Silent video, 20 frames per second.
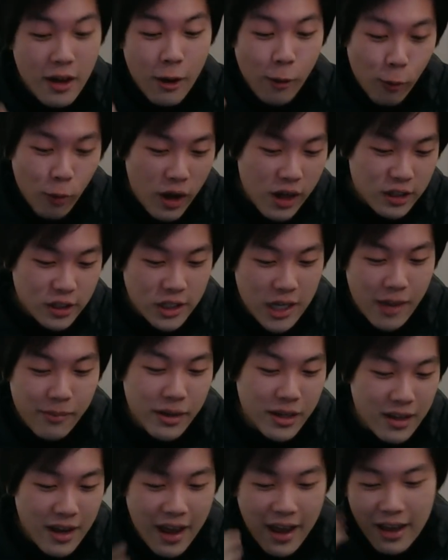One gem a
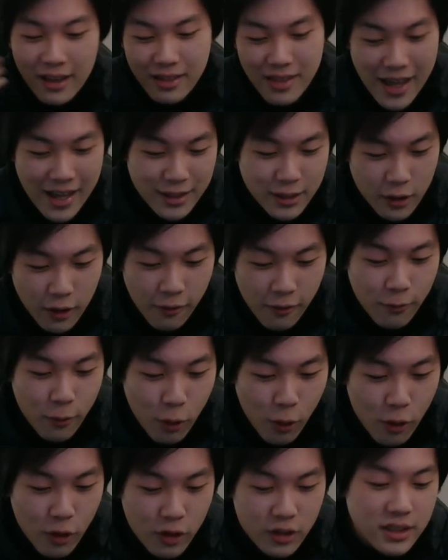day, that's of
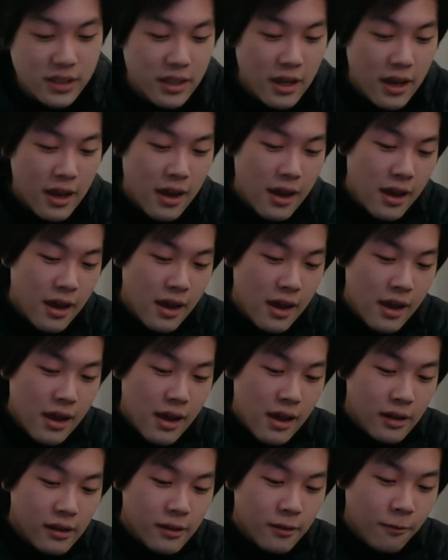course
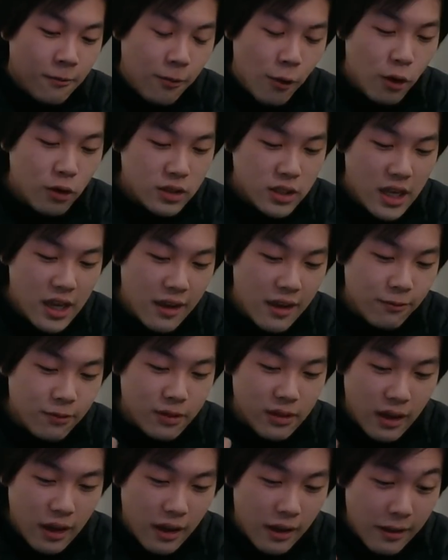14th,
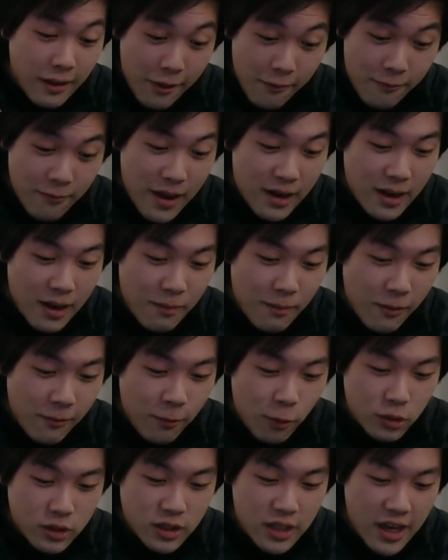event number
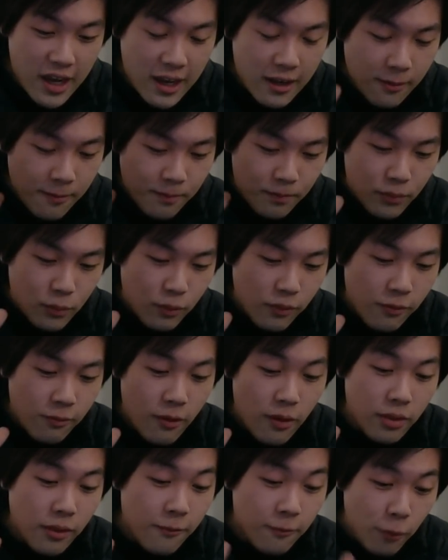14,
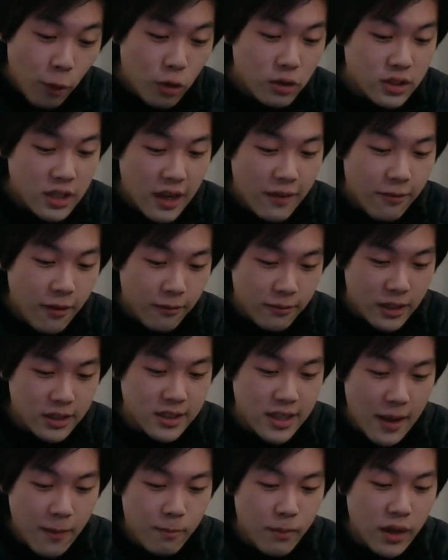from the 14th of
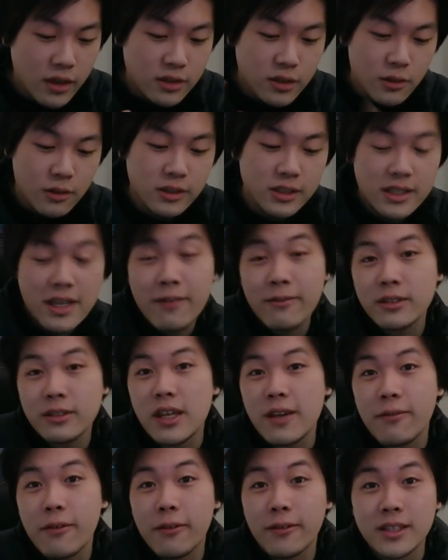December to the
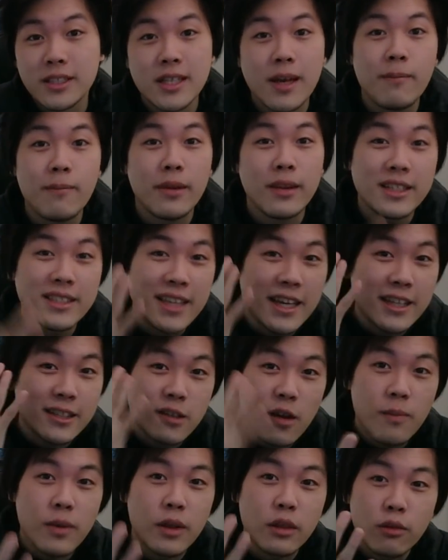17th of December. This day is
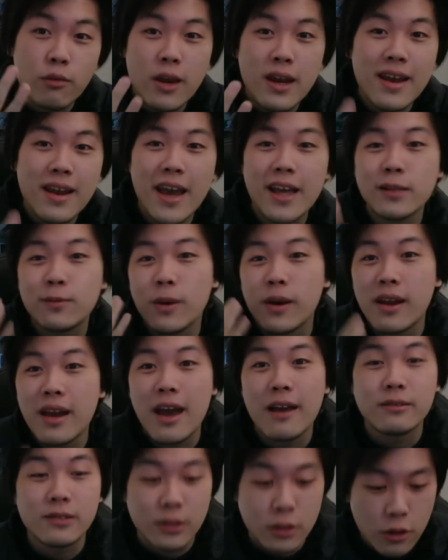going to be three days. We're going to
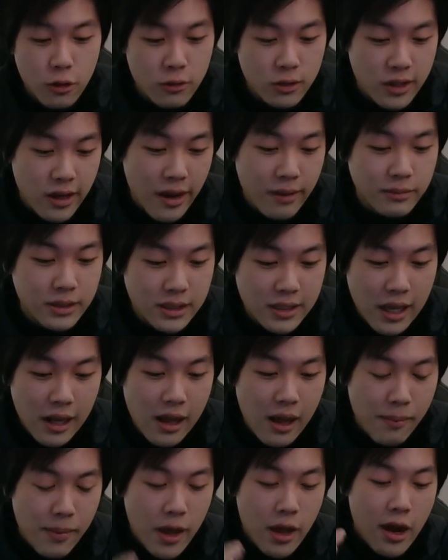have two times skill
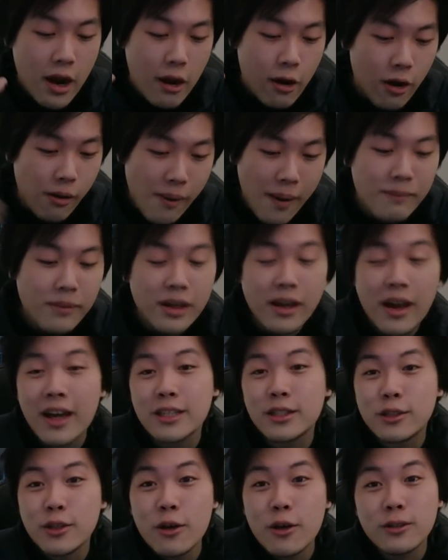up. Remember,
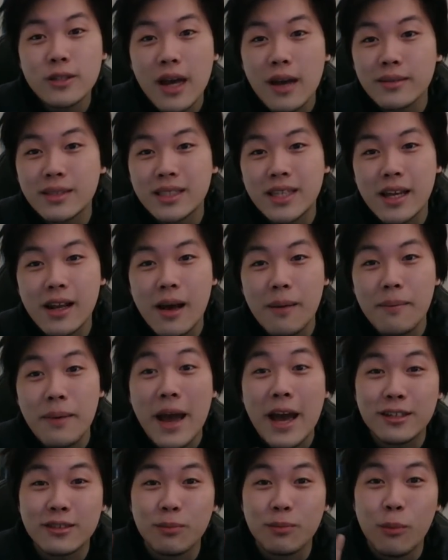guys, two times skill up
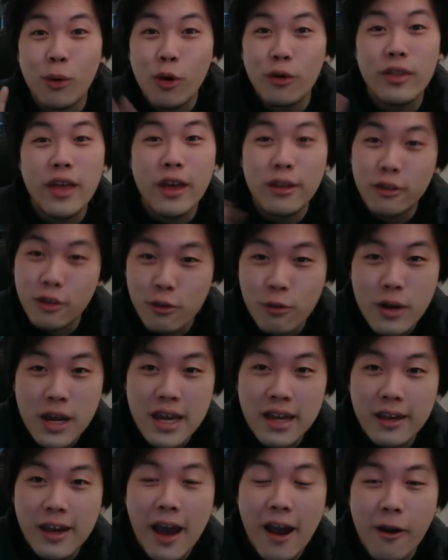has more than three
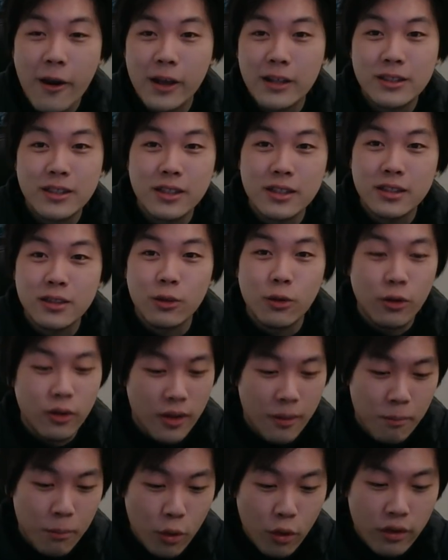characters, or
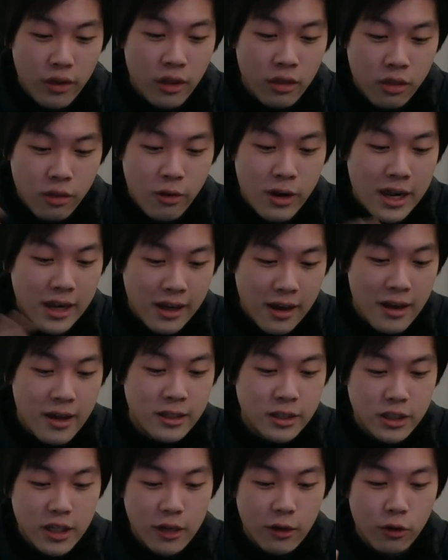more than three
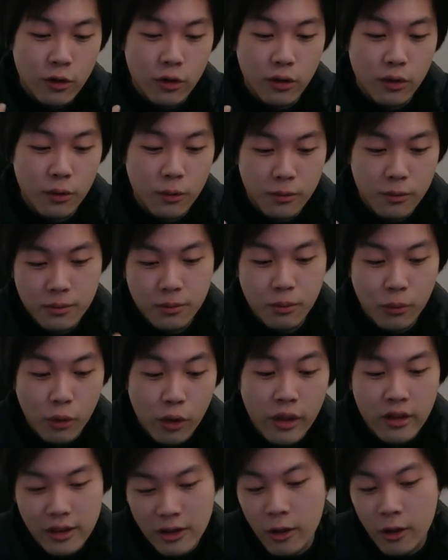kanji, or more
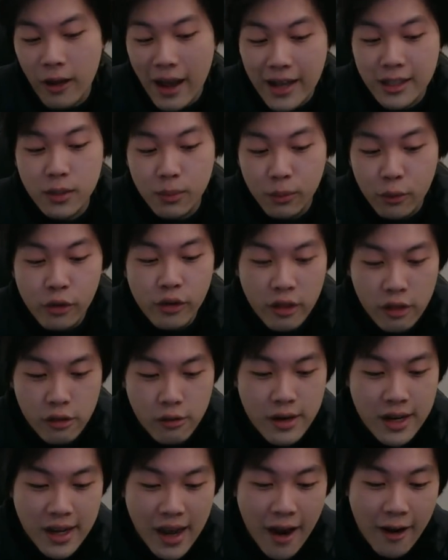than no, actually more than
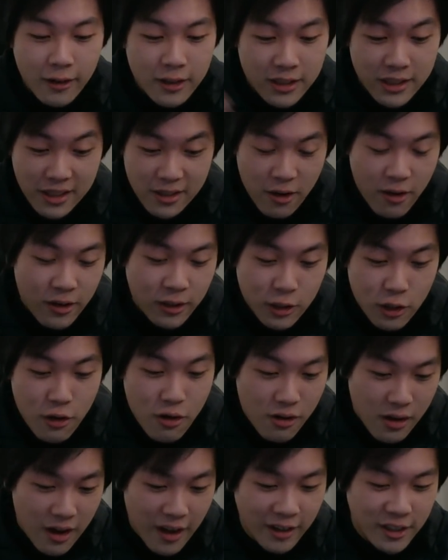three characters. There's only two
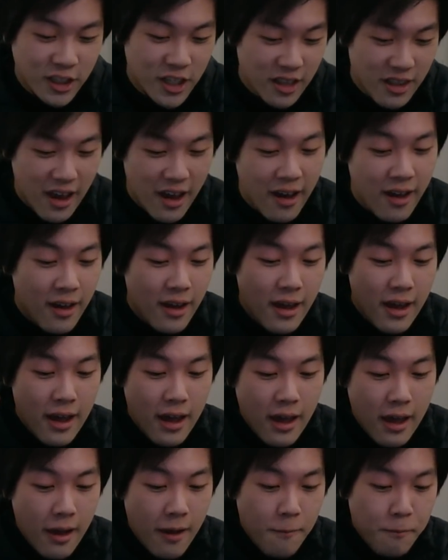kanji there,
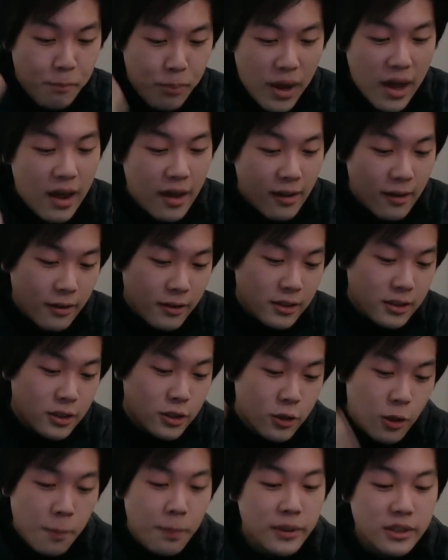but
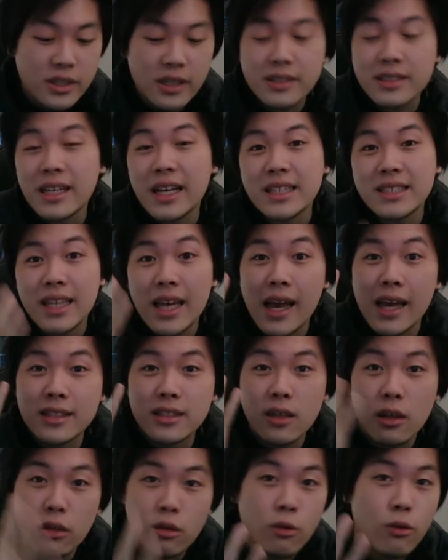super success has
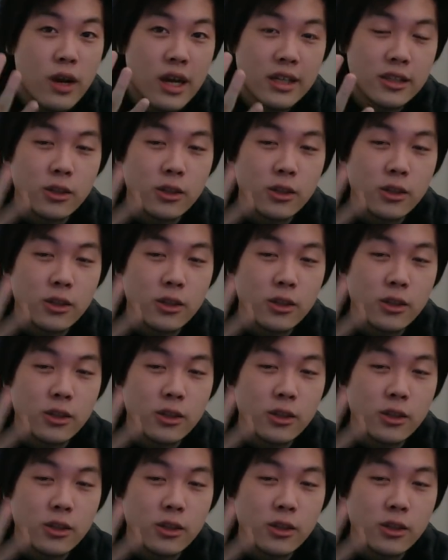three.